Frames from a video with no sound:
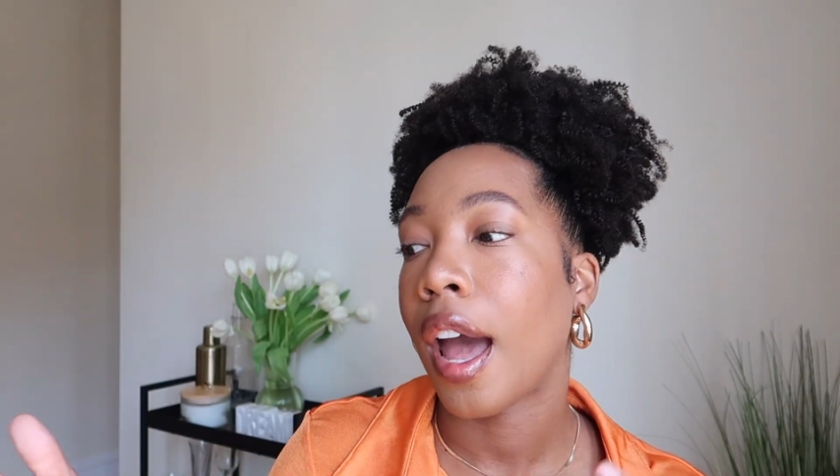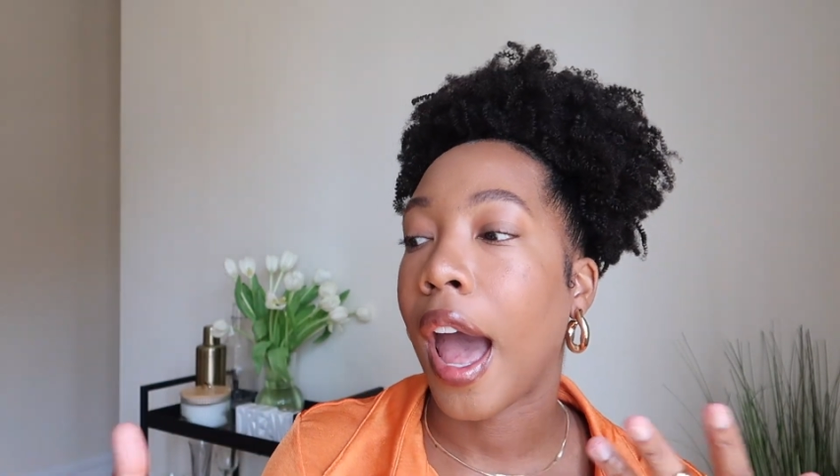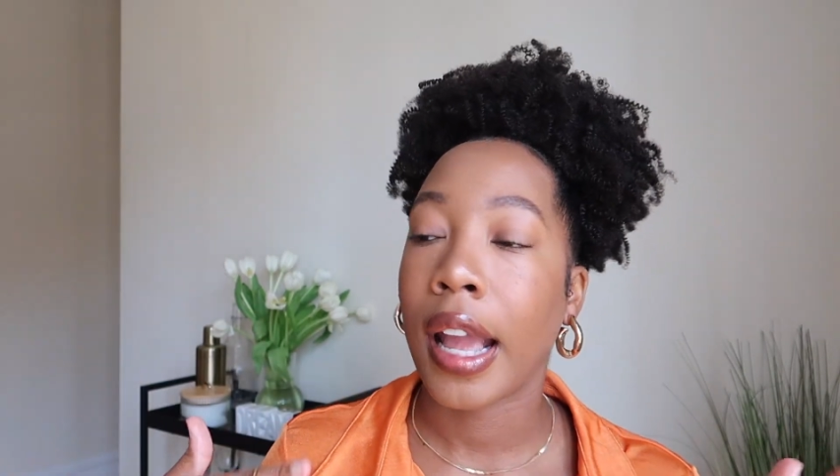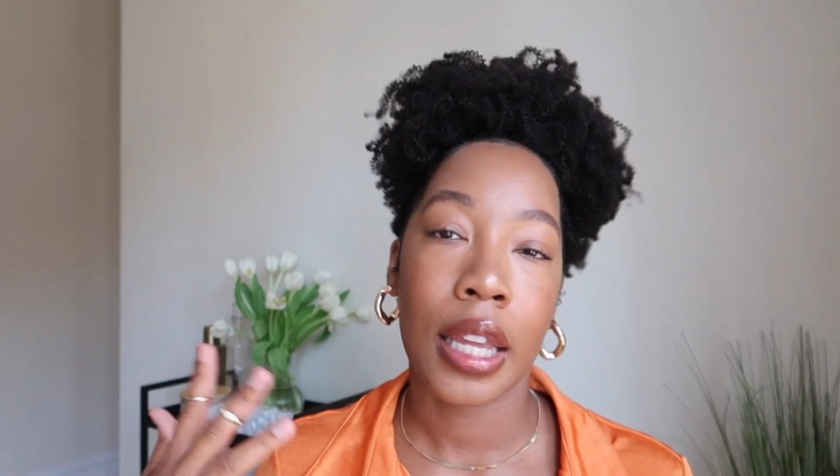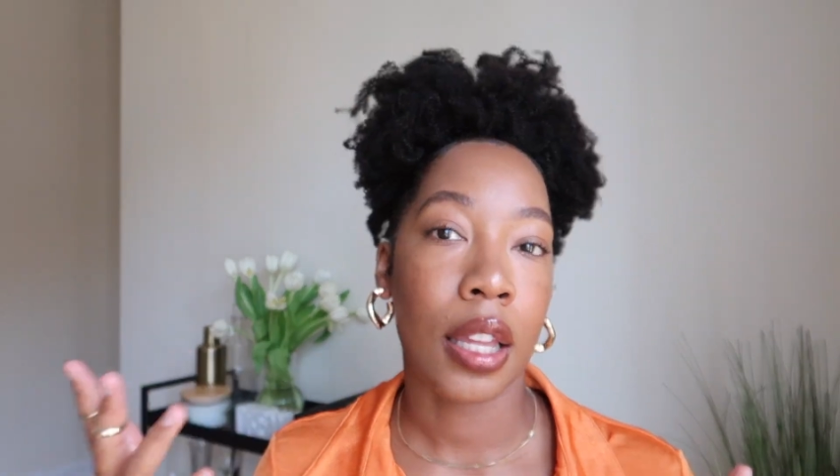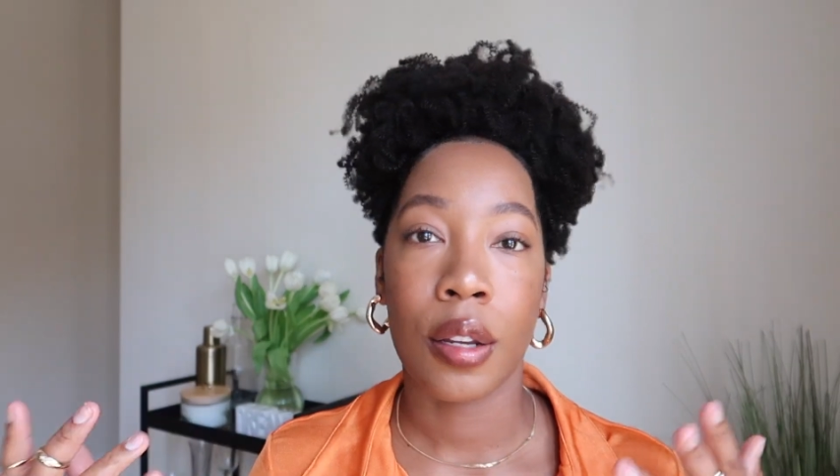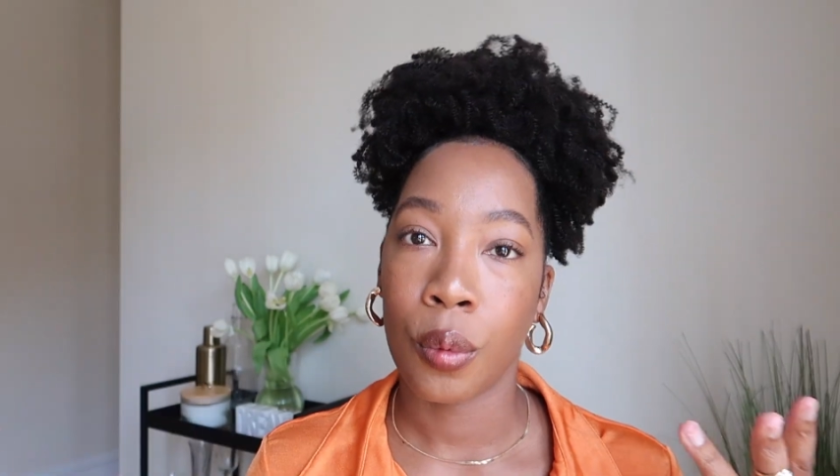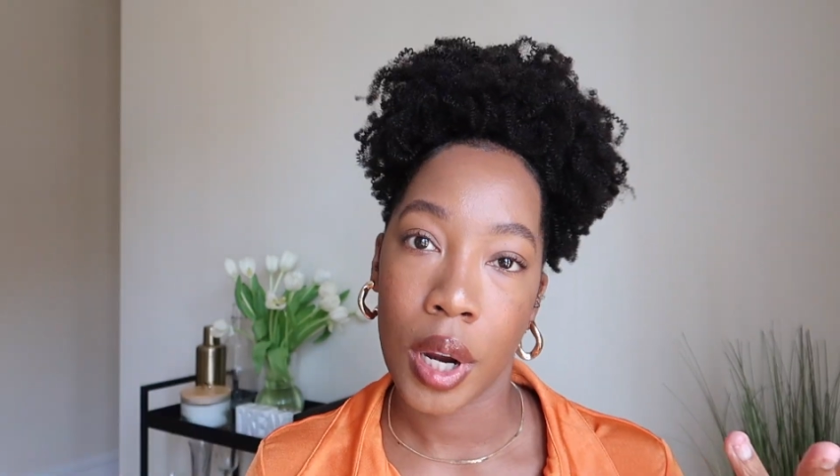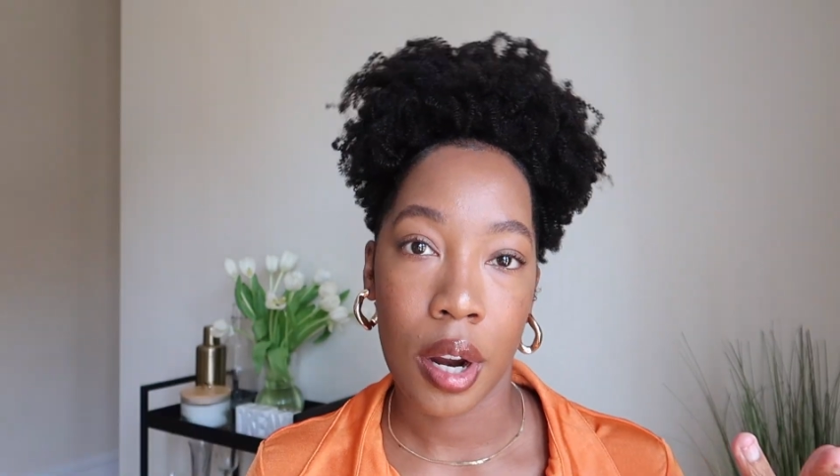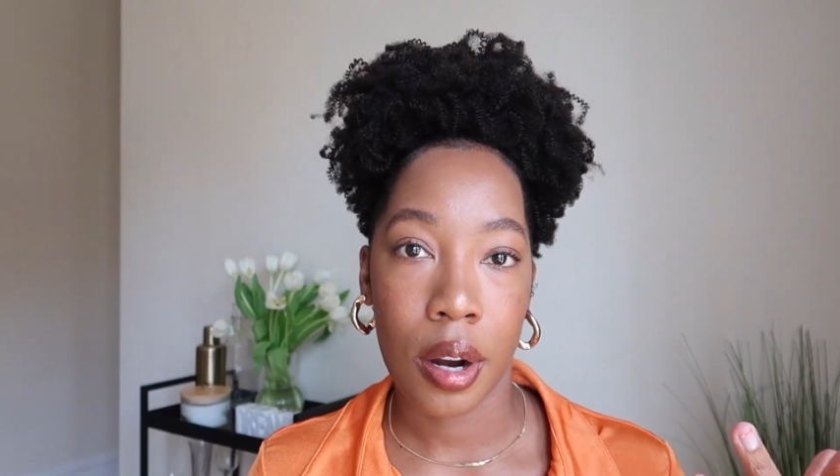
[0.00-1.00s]
I can
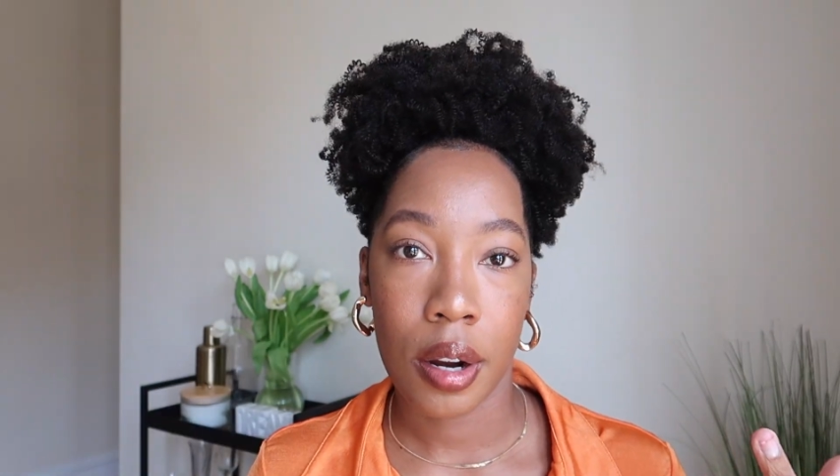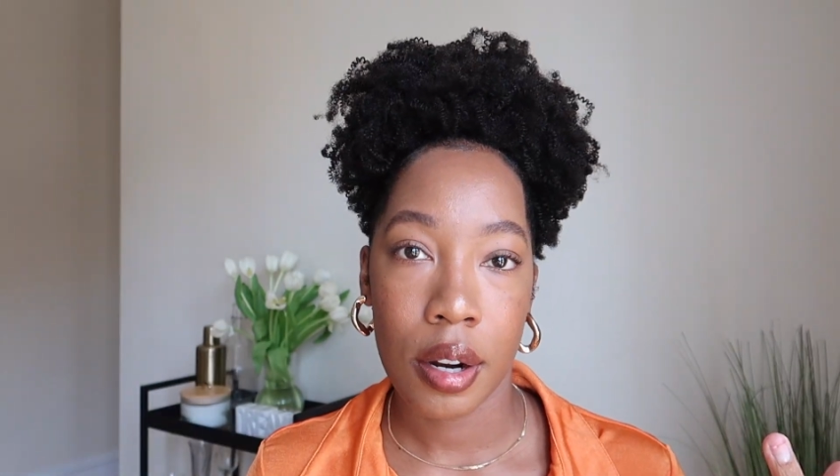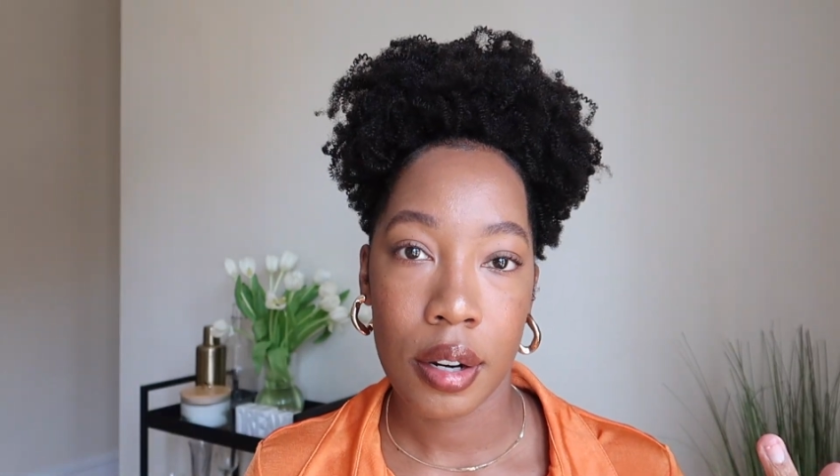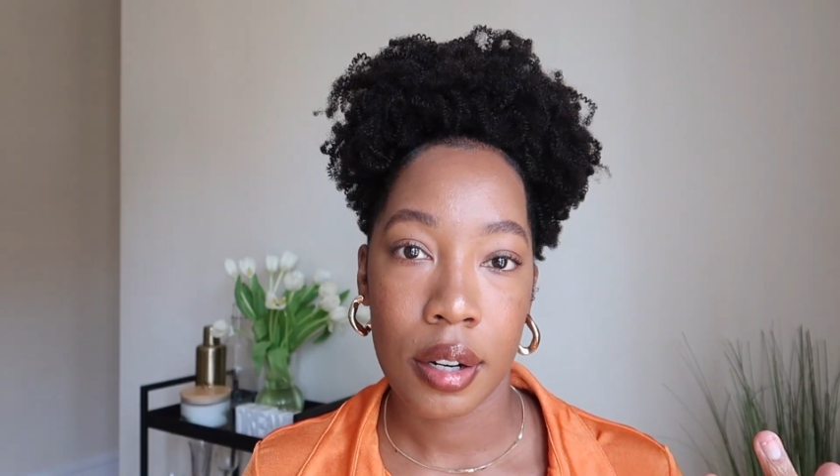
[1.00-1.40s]
wear